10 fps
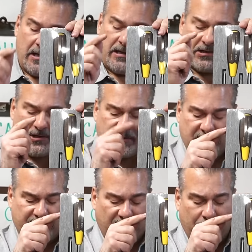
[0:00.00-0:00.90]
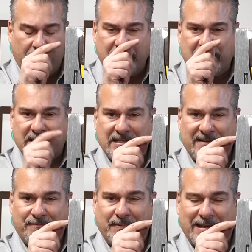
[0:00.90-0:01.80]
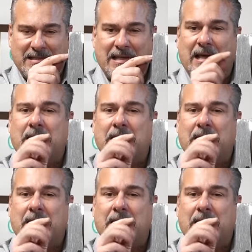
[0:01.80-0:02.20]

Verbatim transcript: These are 65 bucks. It's a seven-piece set.